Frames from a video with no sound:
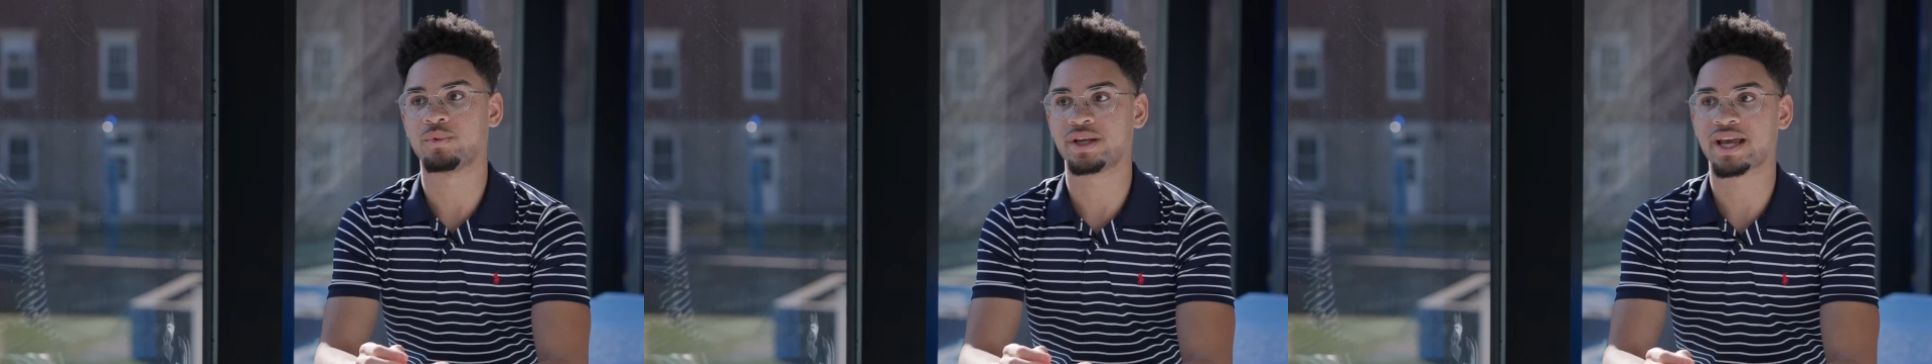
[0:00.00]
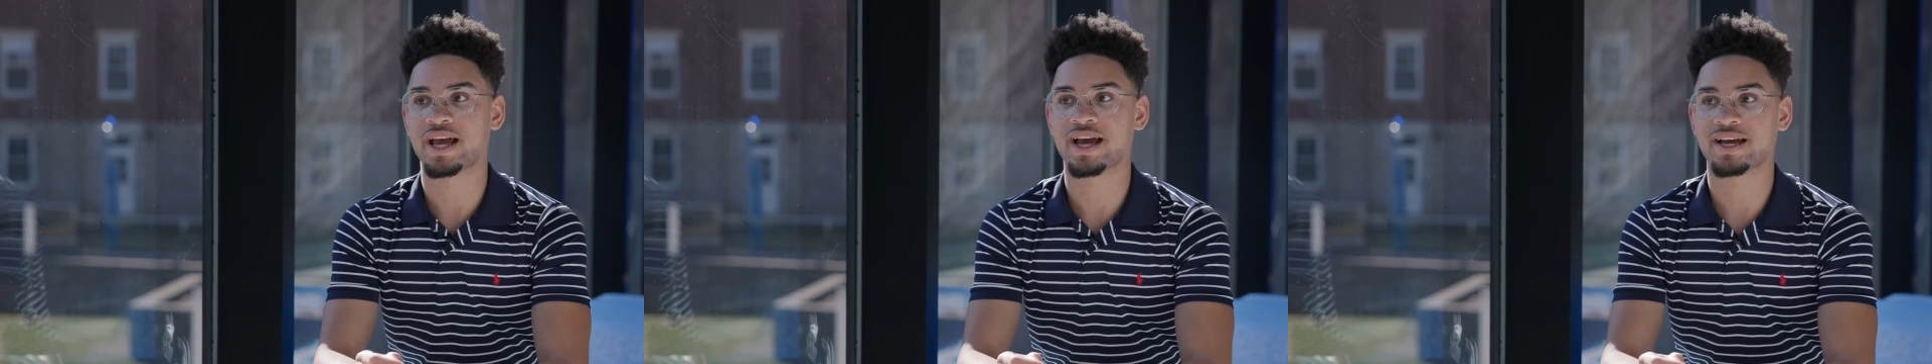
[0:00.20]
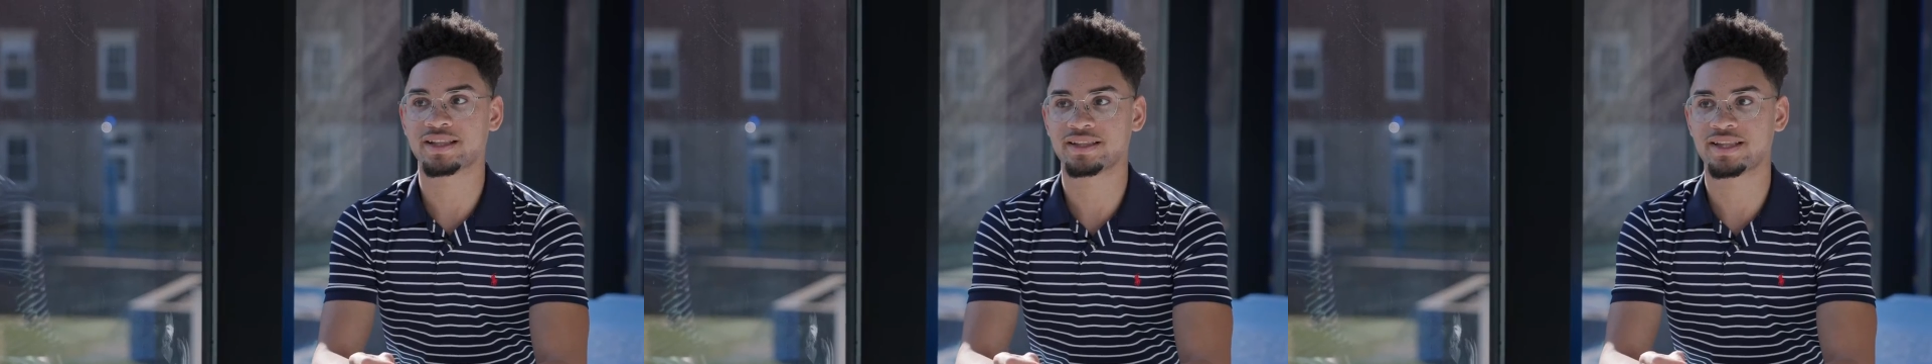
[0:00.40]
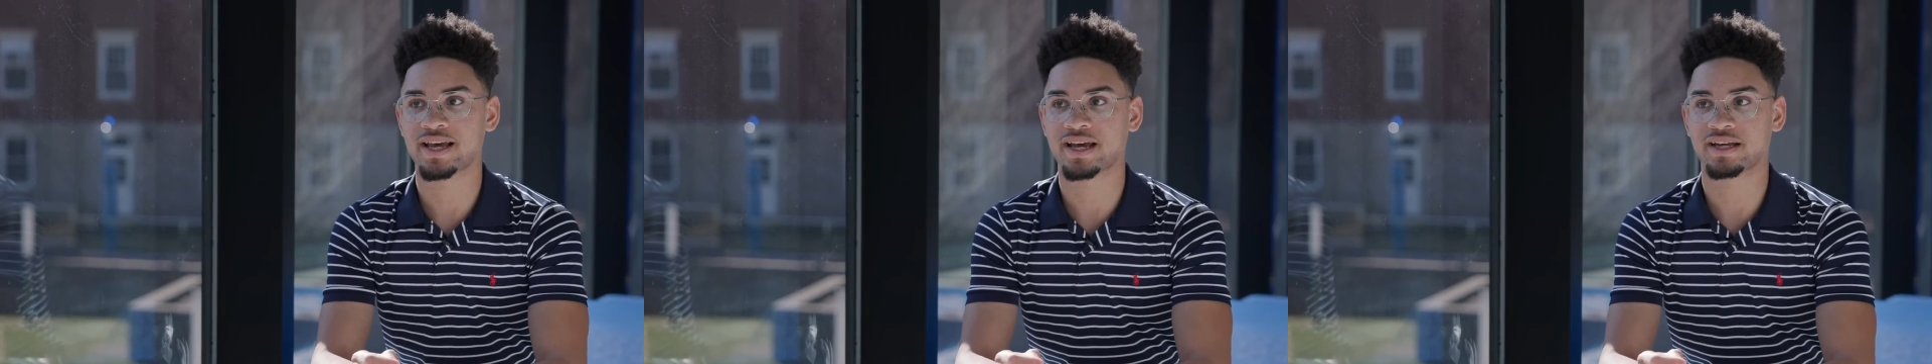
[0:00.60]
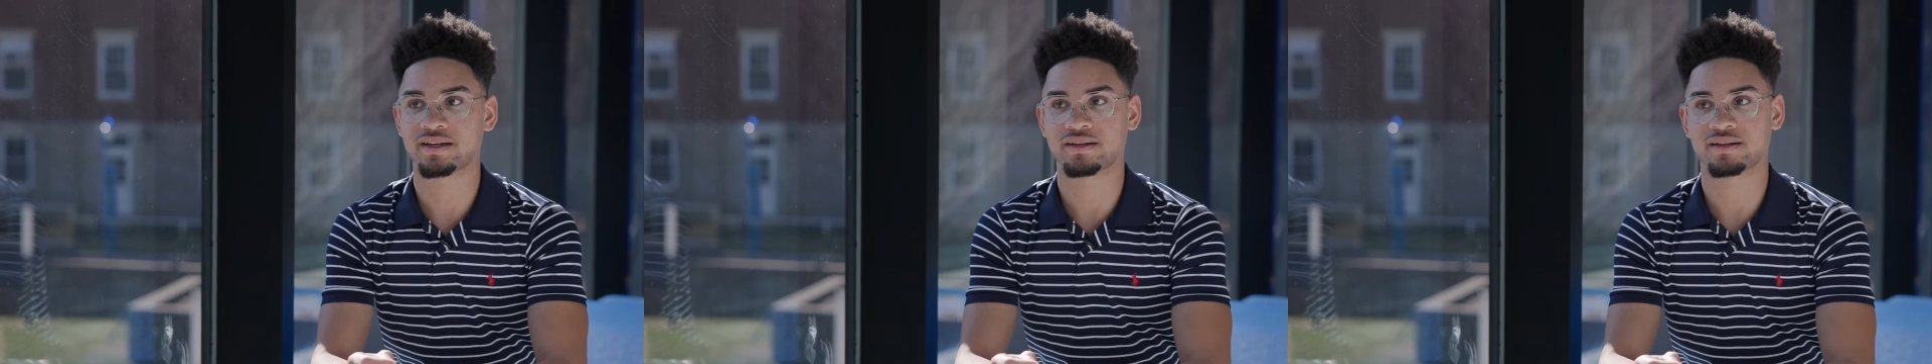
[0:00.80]
we had
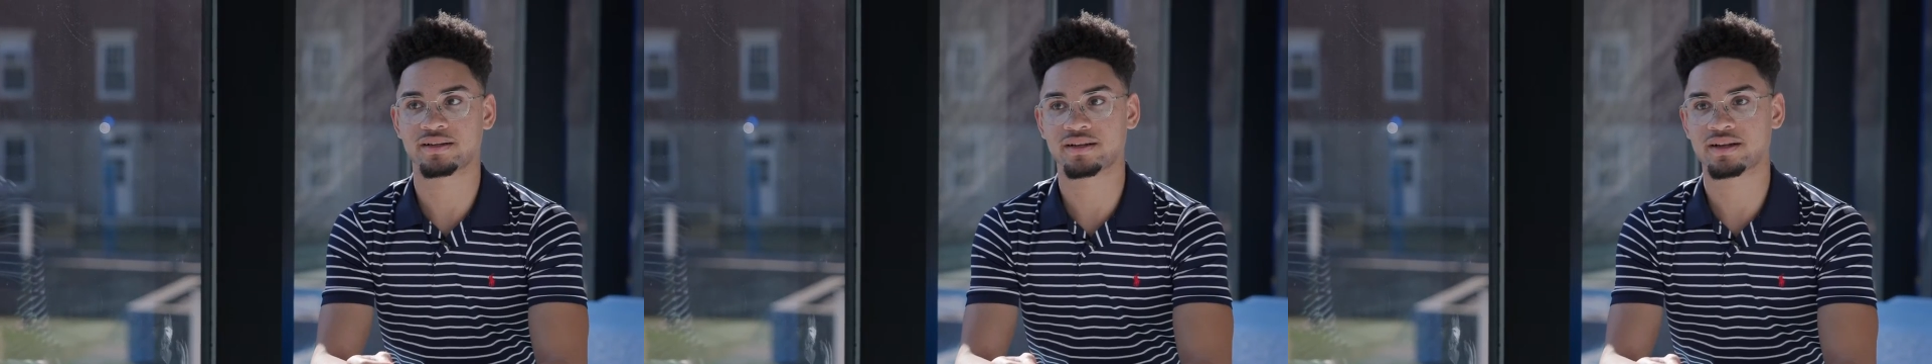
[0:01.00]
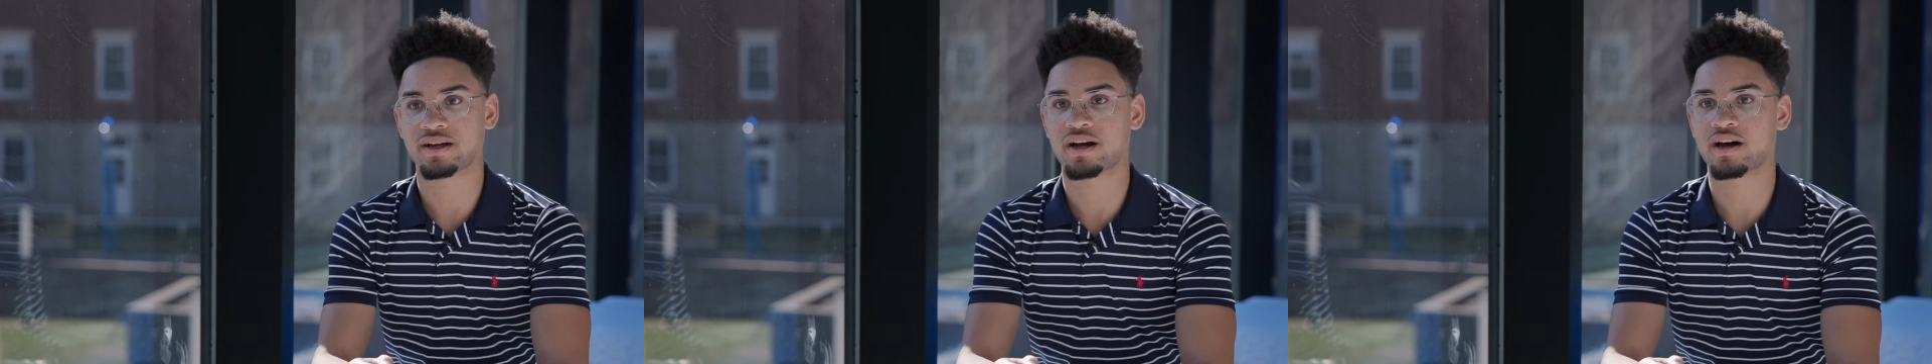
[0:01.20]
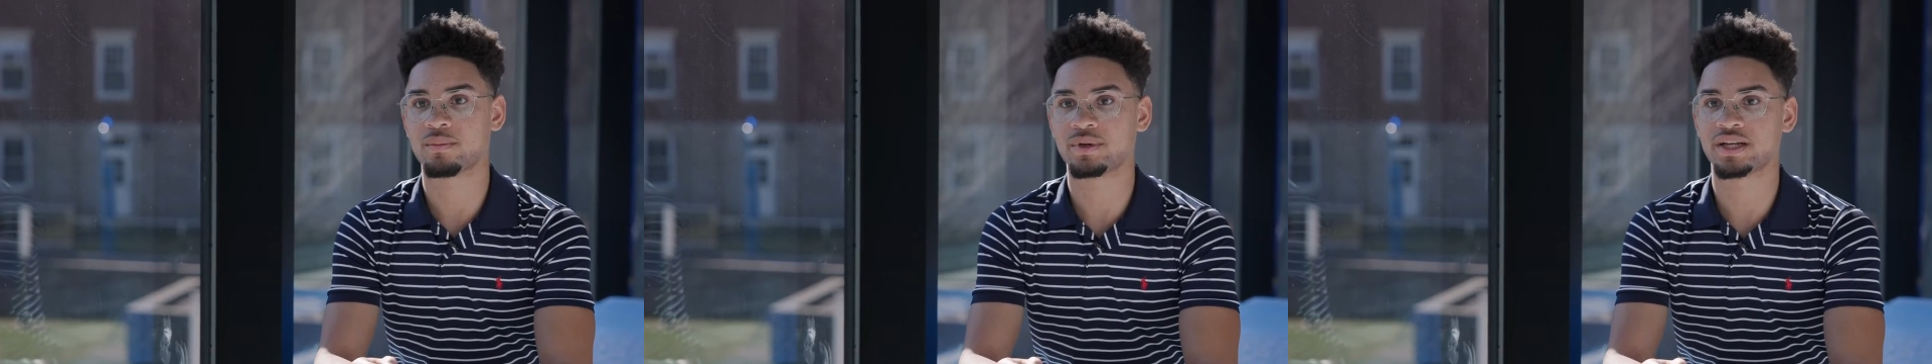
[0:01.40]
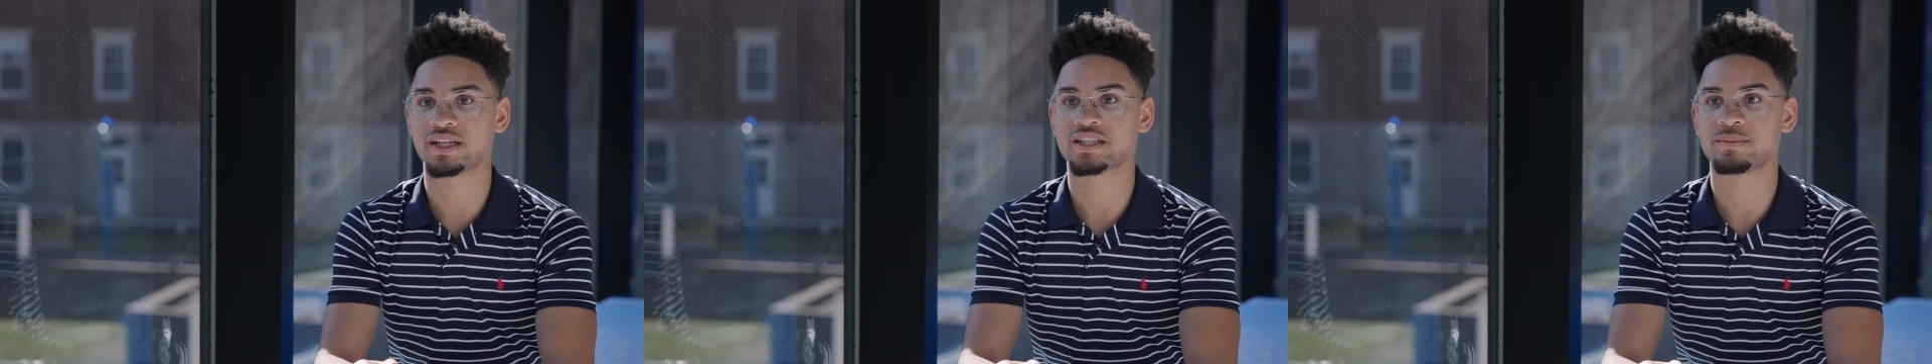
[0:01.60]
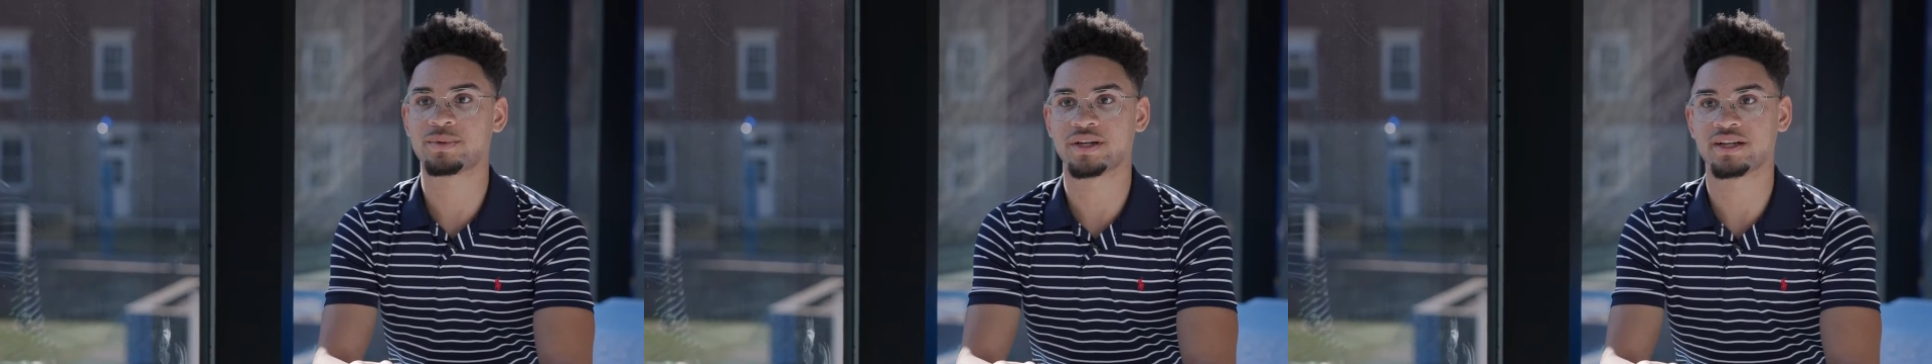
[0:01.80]
that common
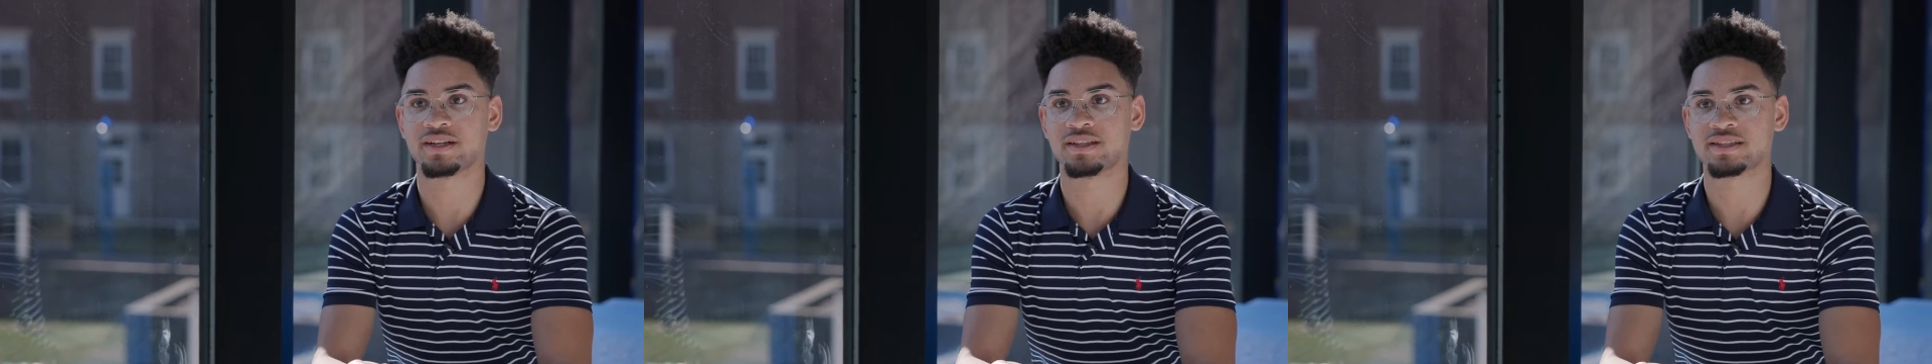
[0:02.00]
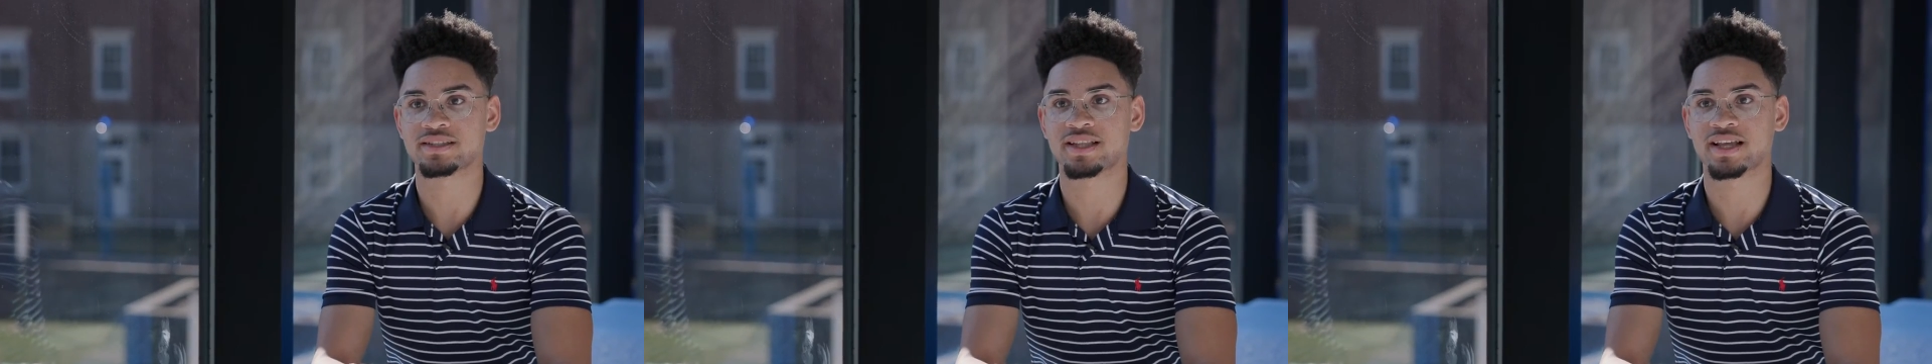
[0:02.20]
experience